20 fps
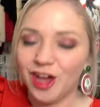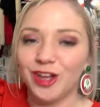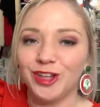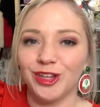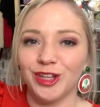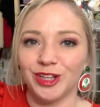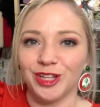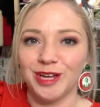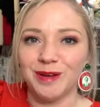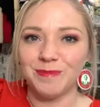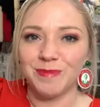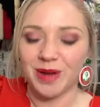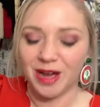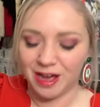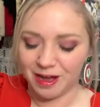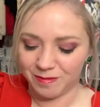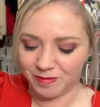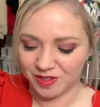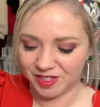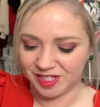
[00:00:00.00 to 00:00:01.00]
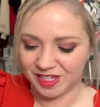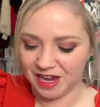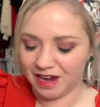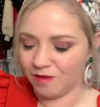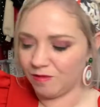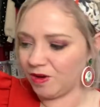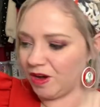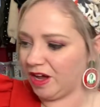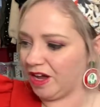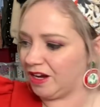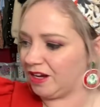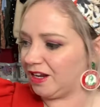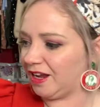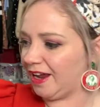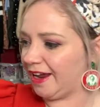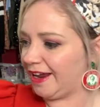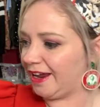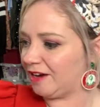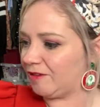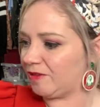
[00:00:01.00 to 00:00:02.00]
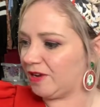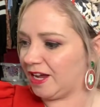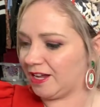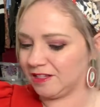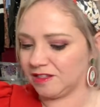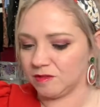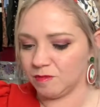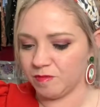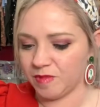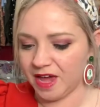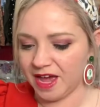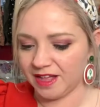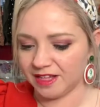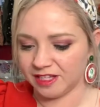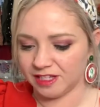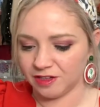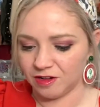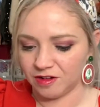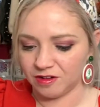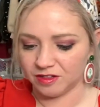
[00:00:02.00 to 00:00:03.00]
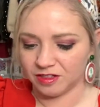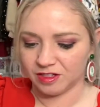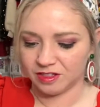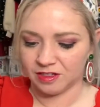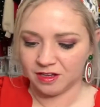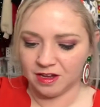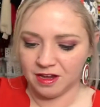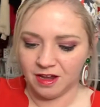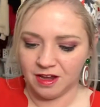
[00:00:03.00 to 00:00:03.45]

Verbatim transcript: The lip balm was day one, and we had some bath salts.